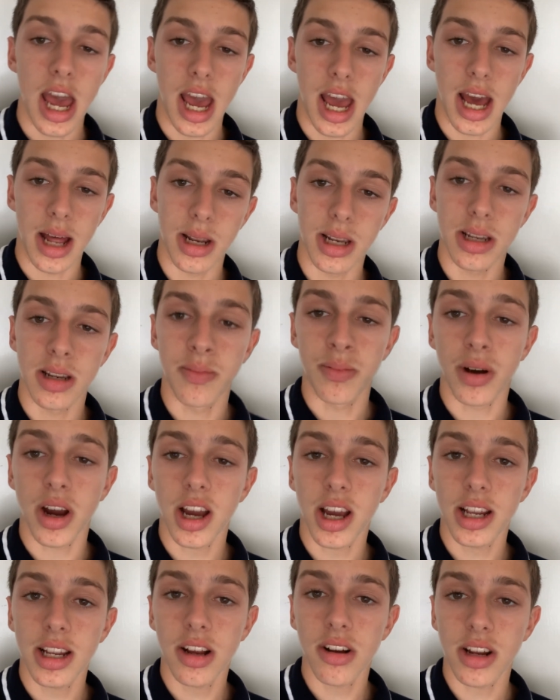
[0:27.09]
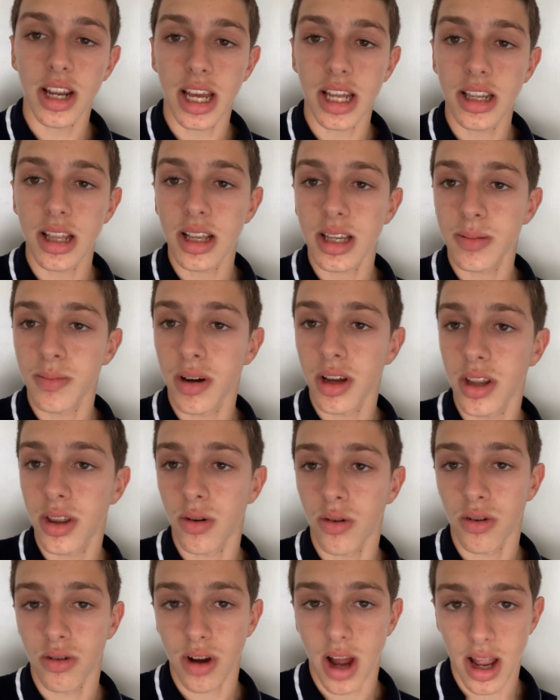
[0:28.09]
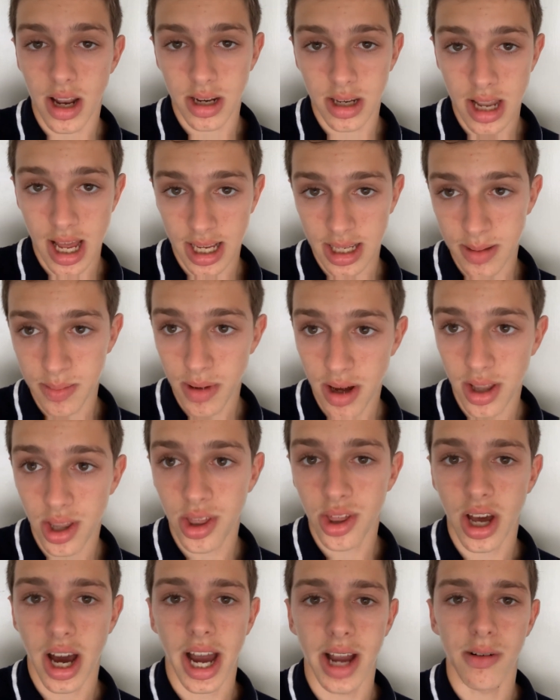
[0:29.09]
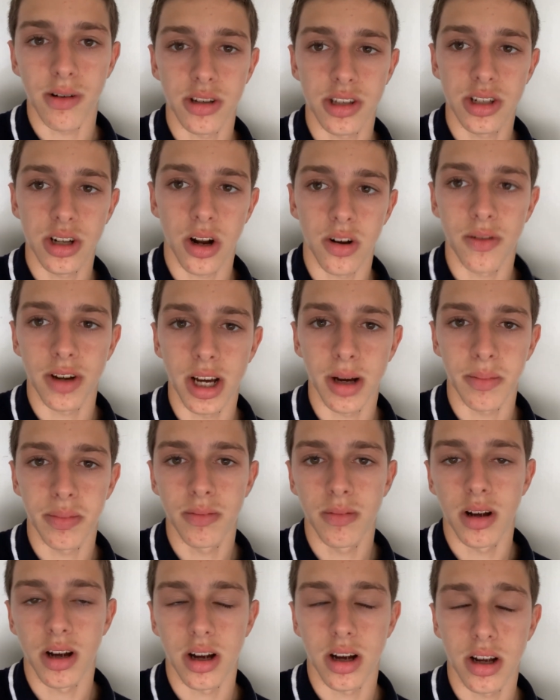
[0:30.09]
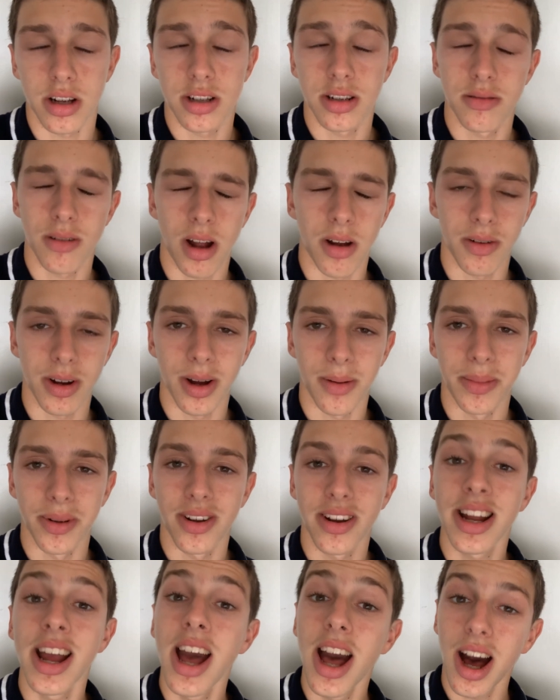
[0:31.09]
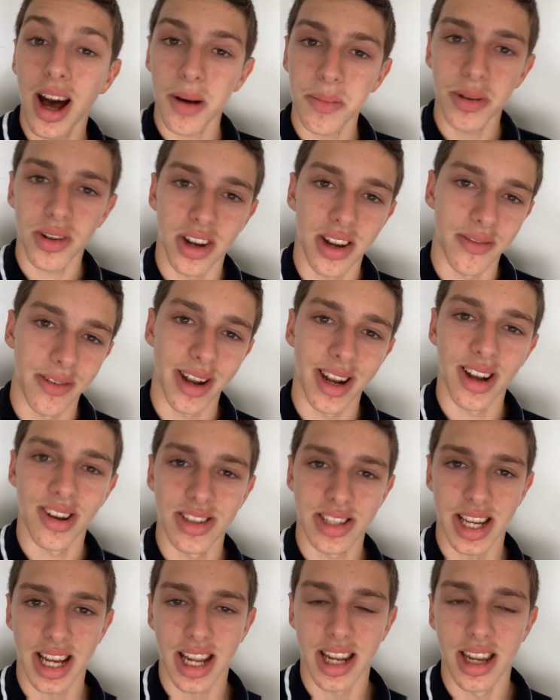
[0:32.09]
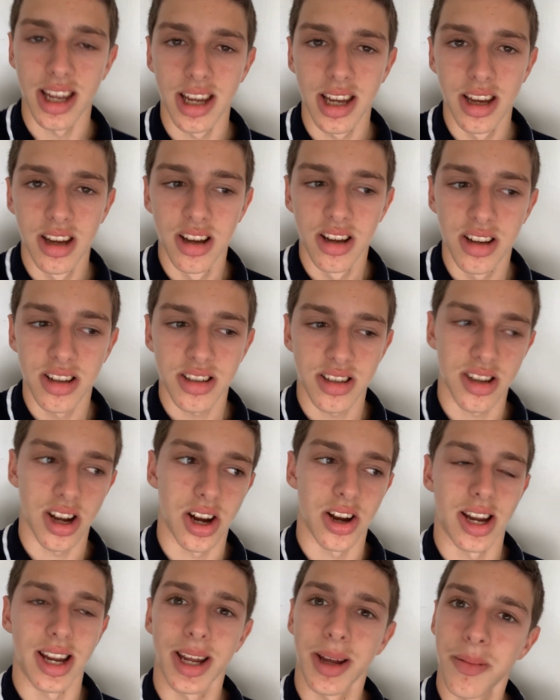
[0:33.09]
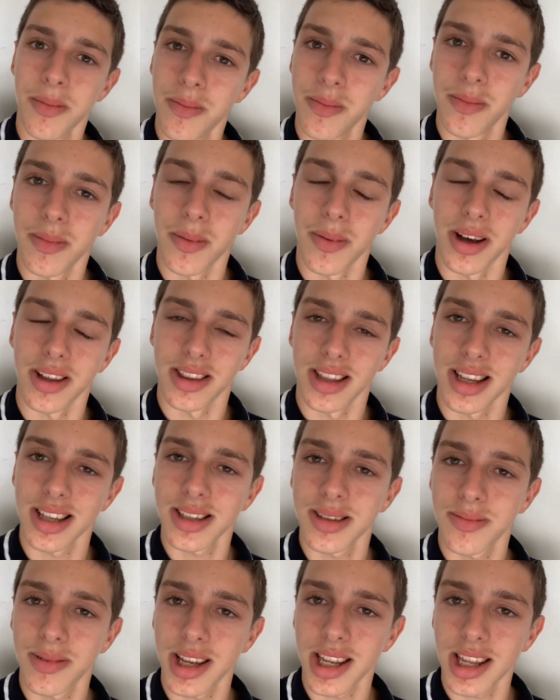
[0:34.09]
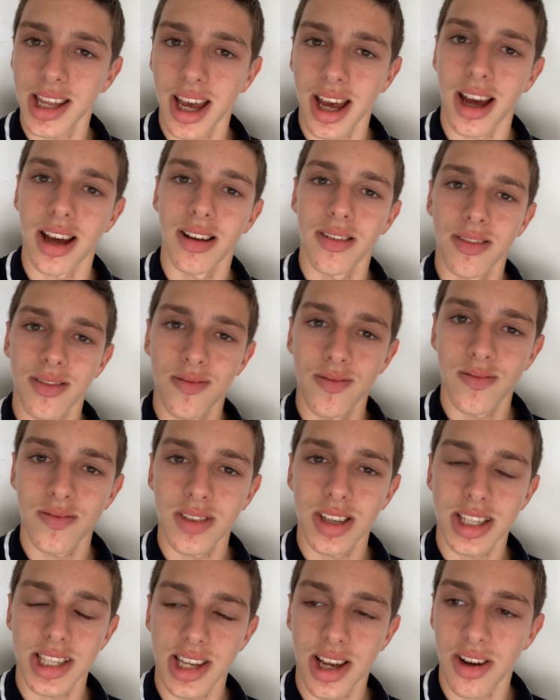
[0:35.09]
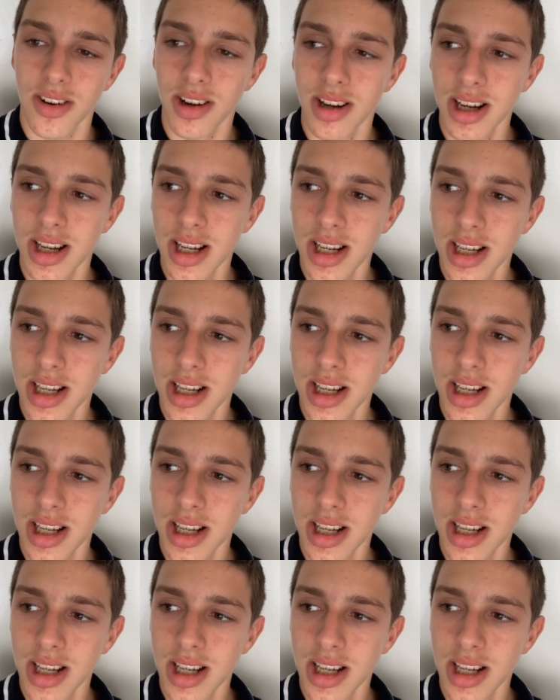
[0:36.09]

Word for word: and probably near the end of this month or next month, I will start re-up, uh, not re-uploading, uploading videos again. Sorry about this, but yeah. So,